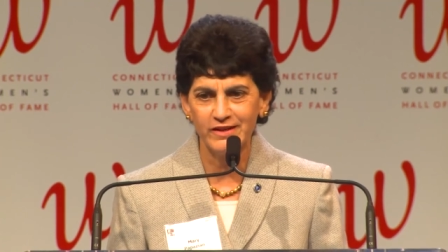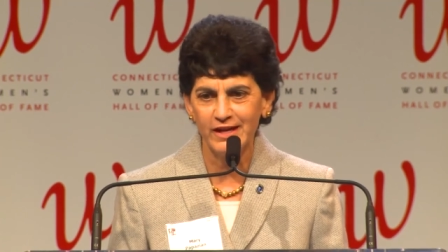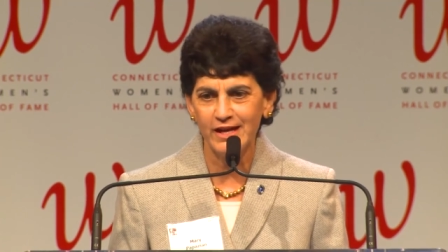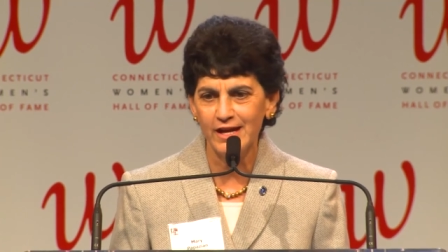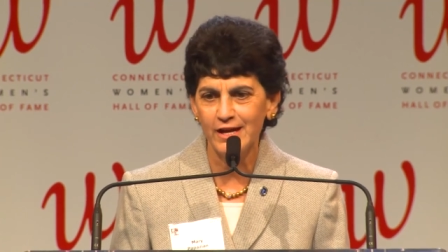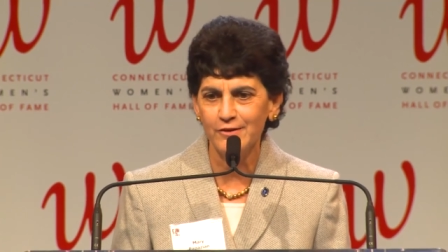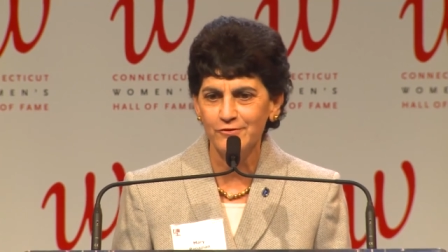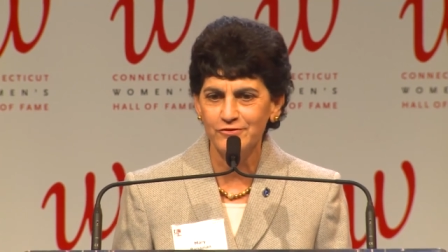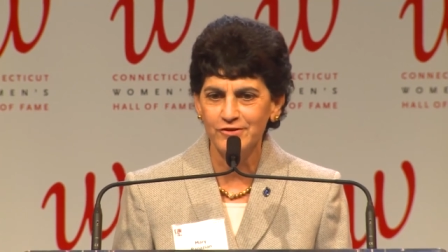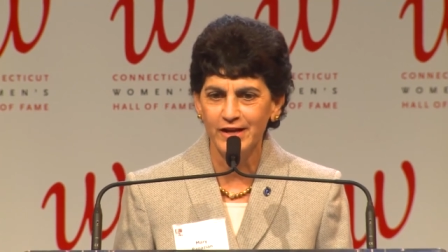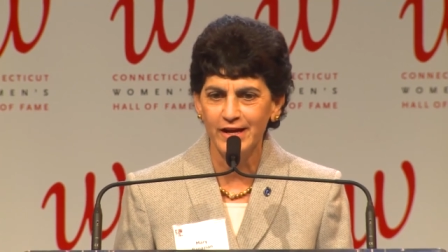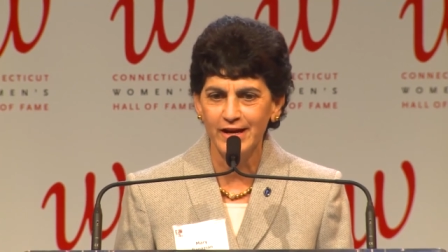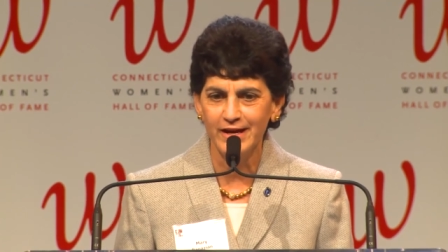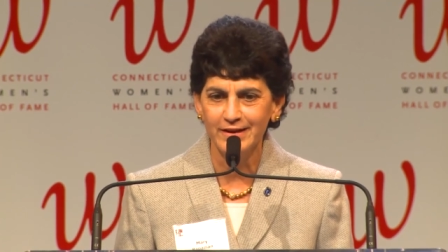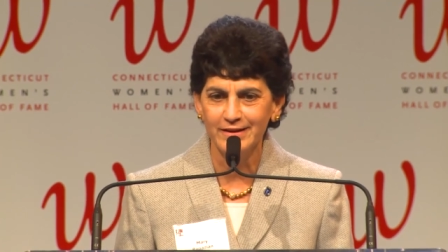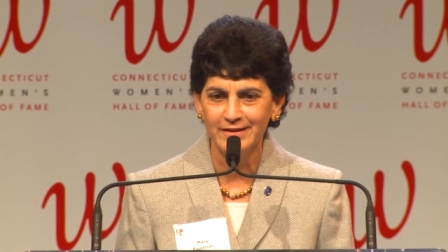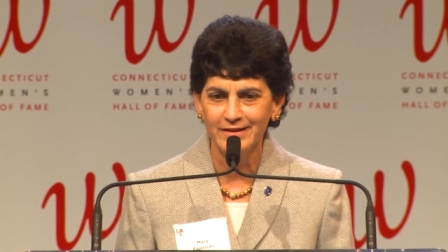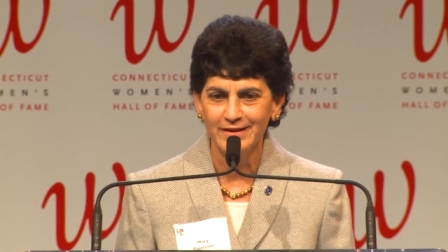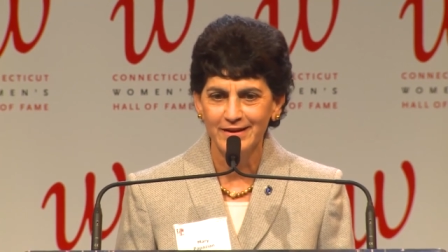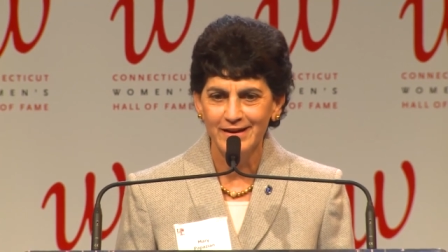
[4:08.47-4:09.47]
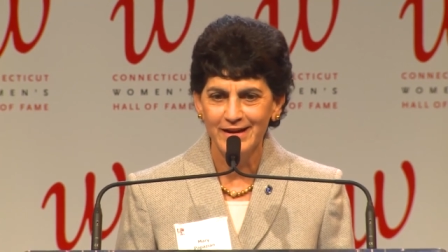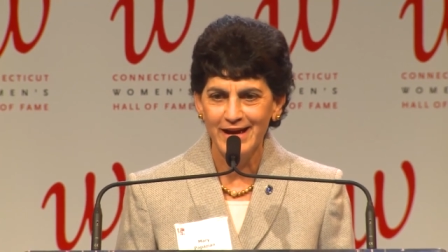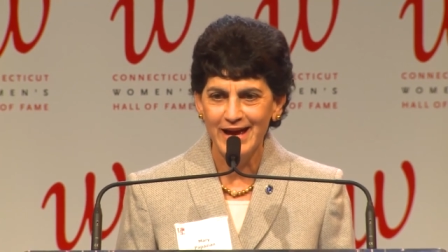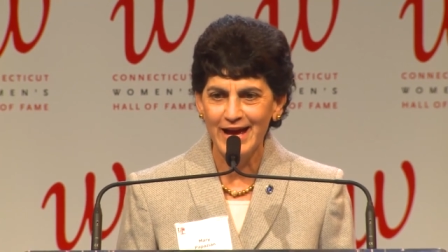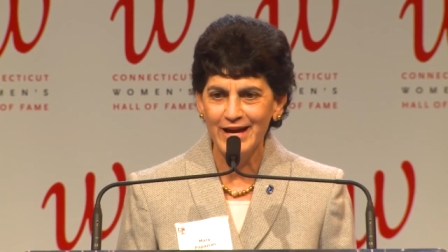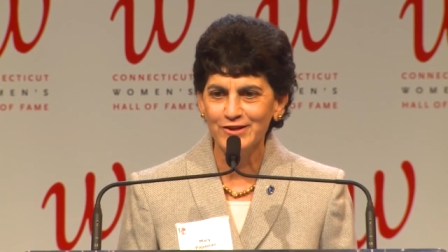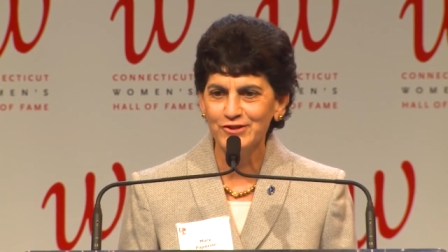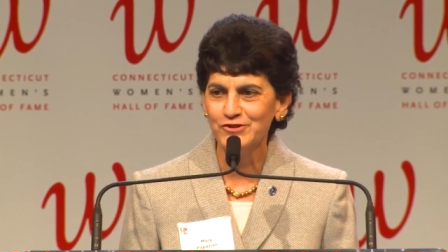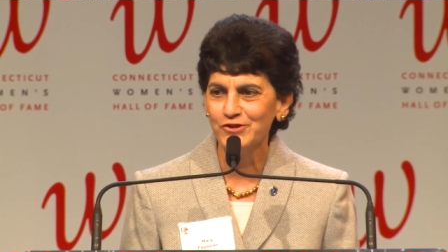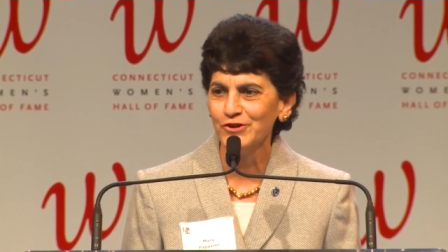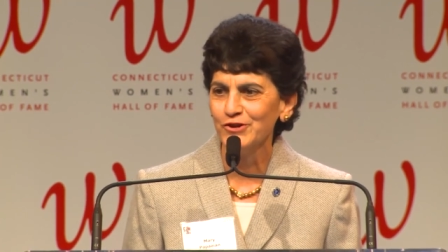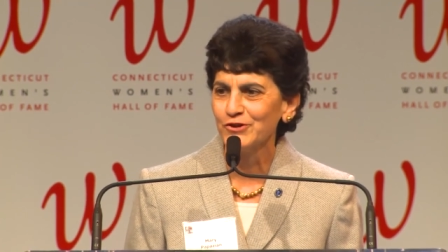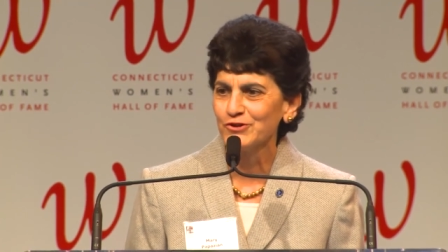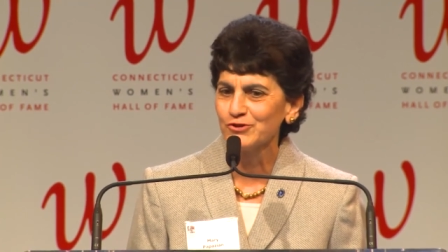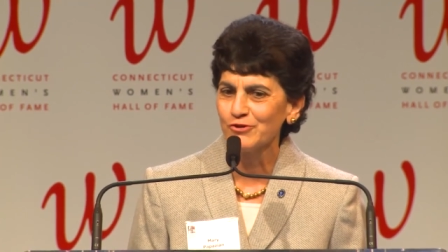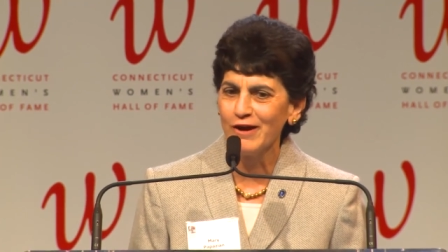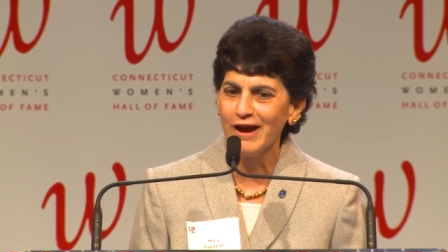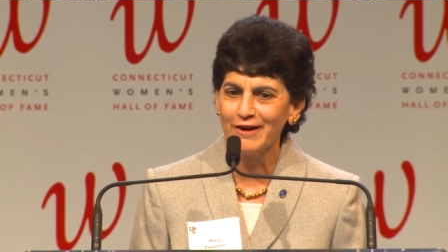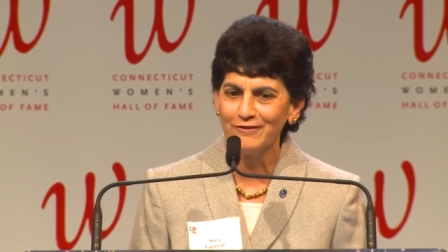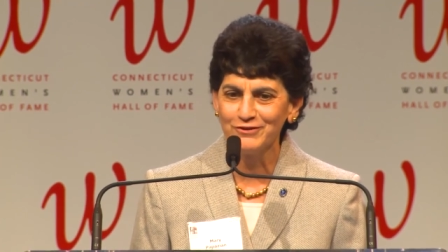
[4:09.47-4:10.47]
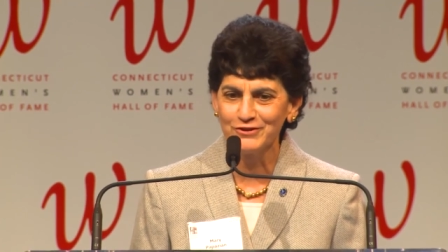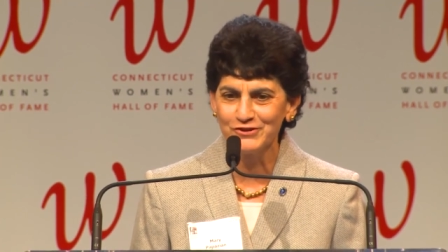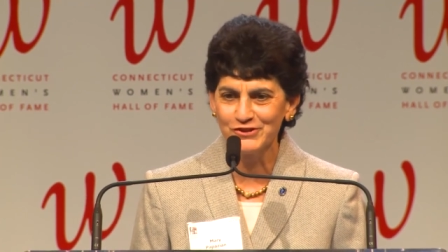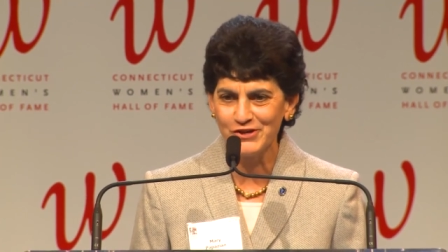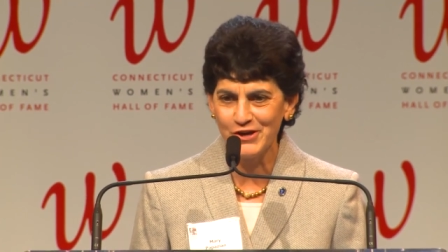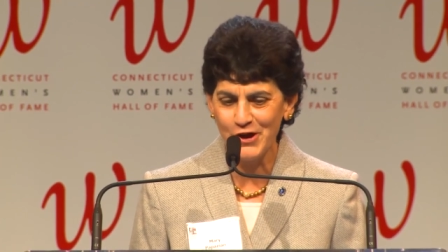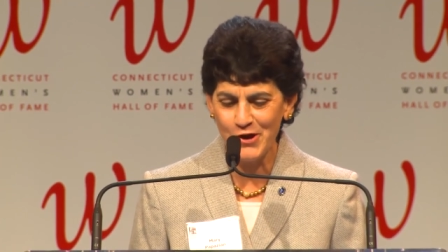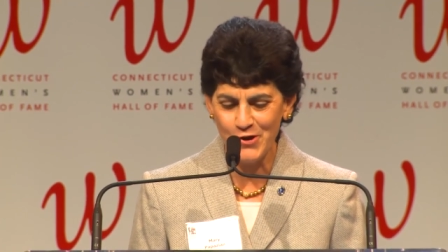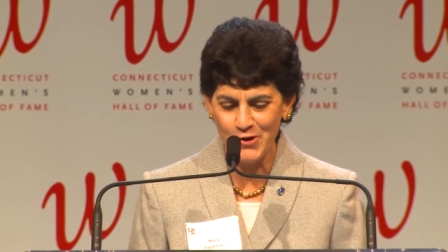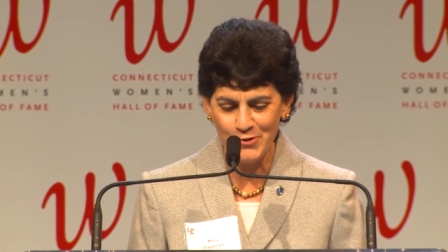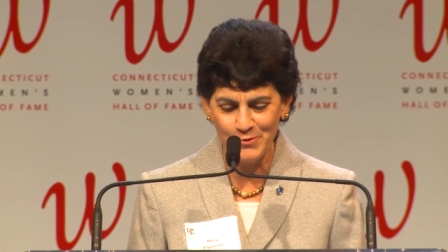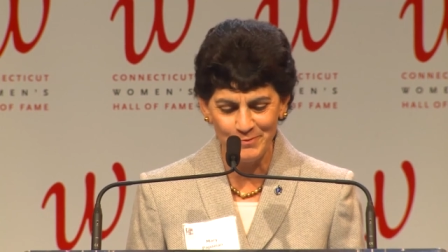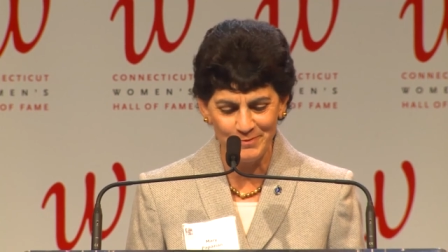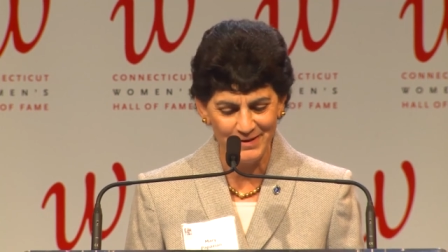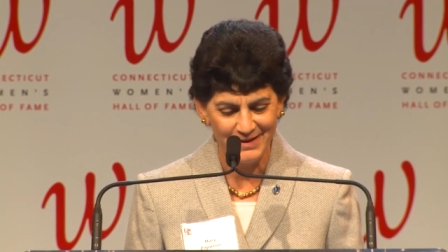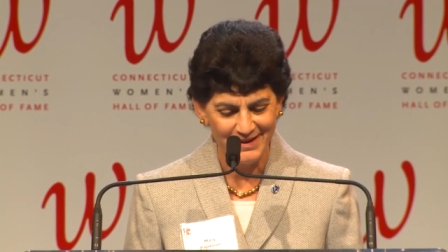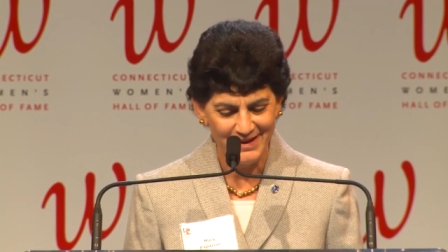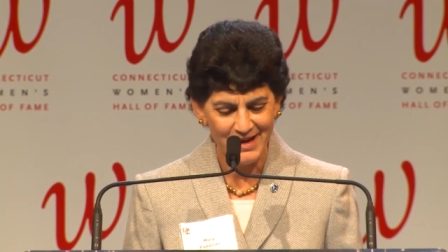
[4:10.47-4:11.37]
evening and to your travels home.